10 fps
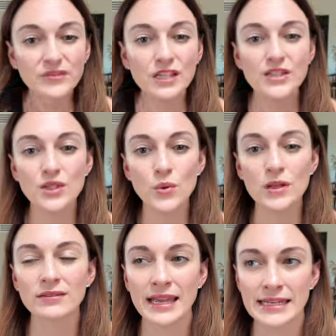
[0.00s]
So
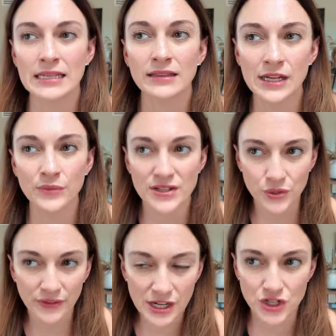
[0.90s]
Lightning Lane
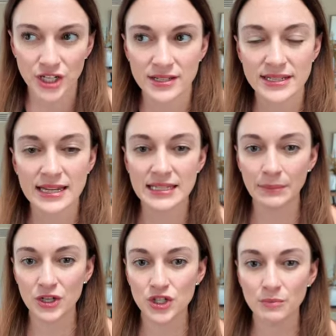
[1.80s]
reservations, as I
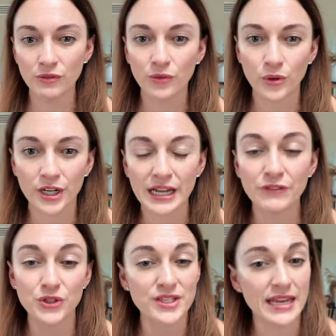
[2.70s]
mentioned before, if
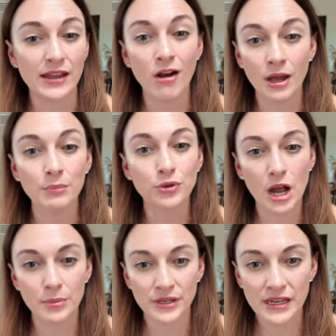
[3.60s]
you're staying on
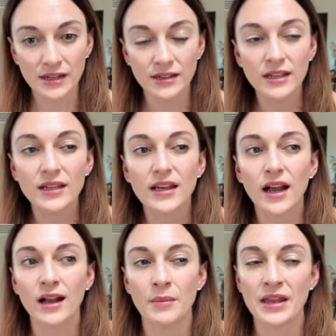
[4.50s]
property
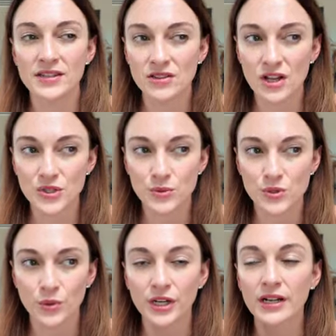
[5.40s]
at a deluxe
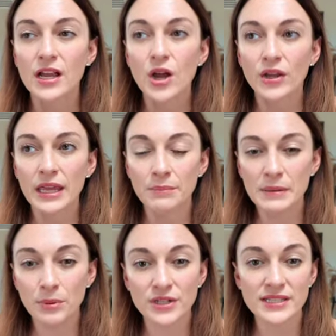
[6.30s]
resort, can be
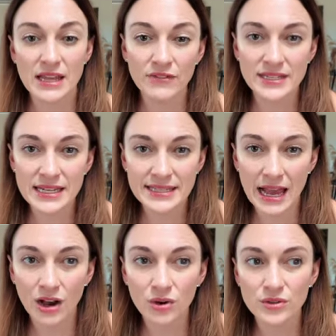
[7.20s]
booked 7 days
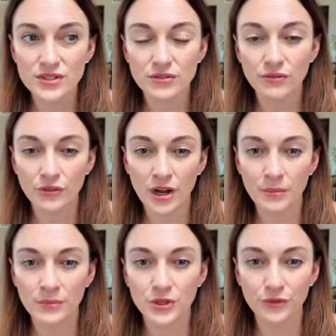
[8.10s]
out
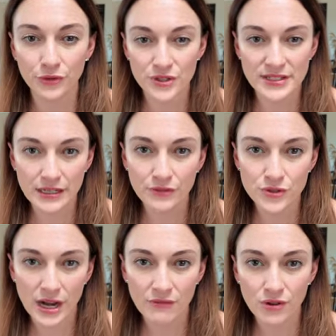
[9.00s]
from your first date of
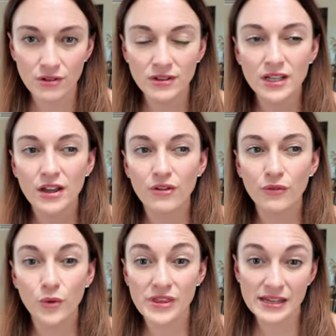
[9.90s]
travel
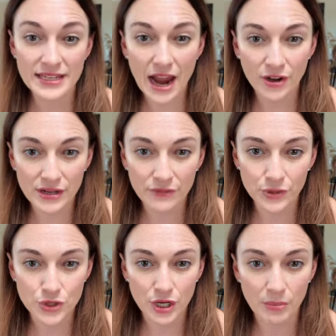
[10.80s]
for the entirety of
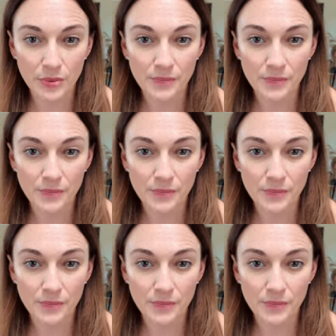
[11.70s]
your trip.